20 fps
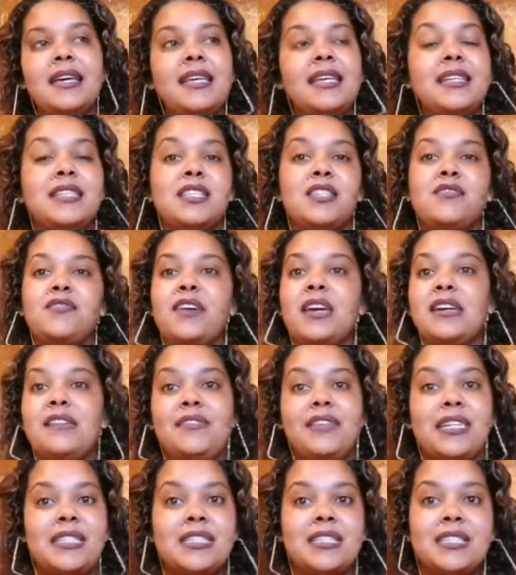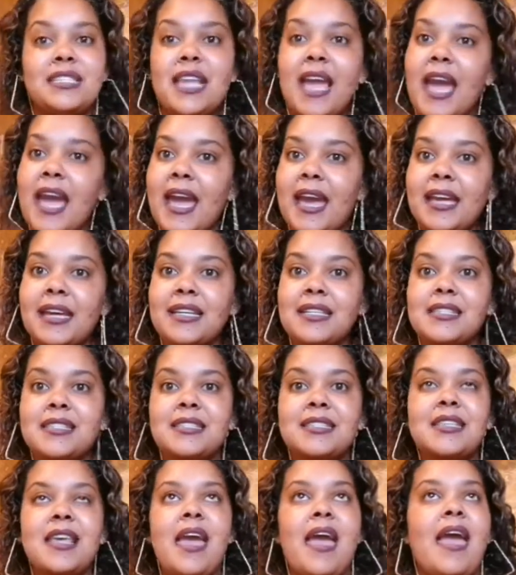his favorite
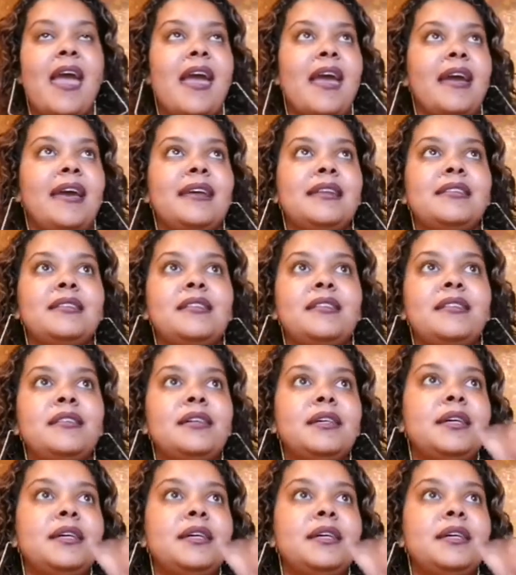snacks, and